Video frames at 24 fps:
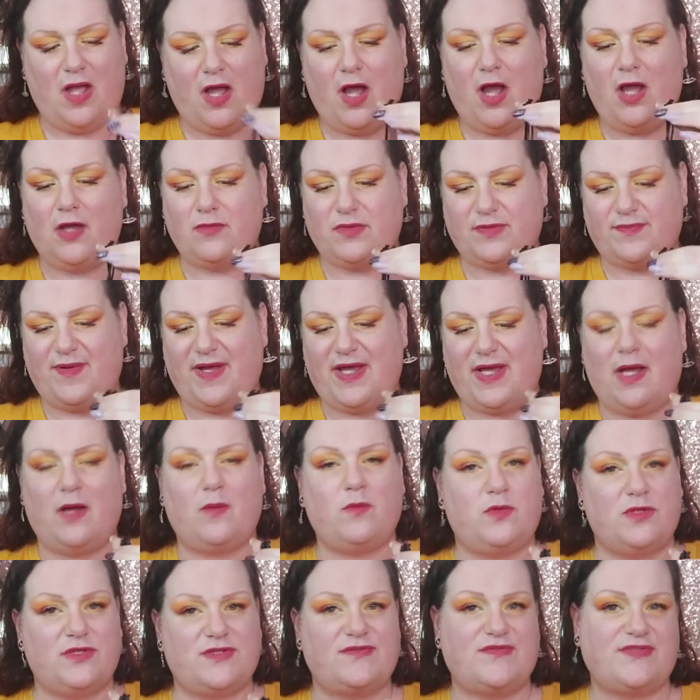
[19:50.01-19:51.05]
I would pay
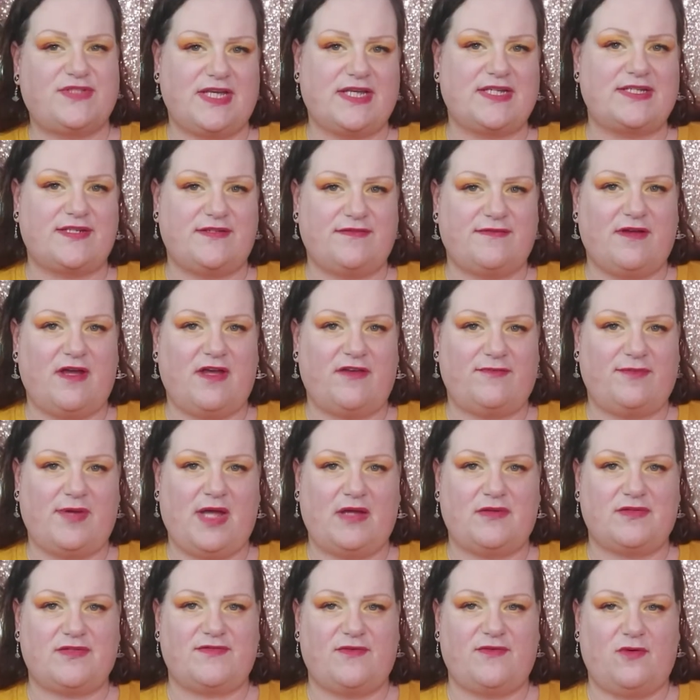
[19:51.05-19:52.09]
upwards of
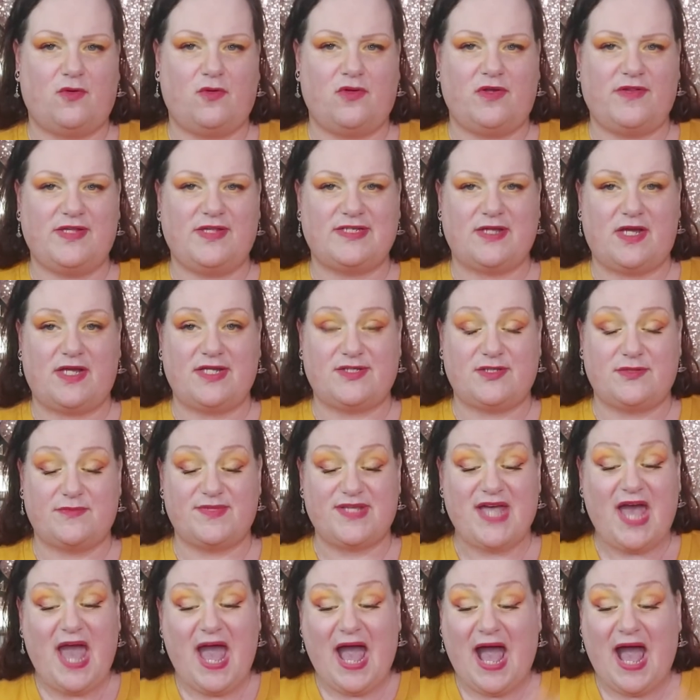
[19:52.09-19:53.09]
£65 for all of these items,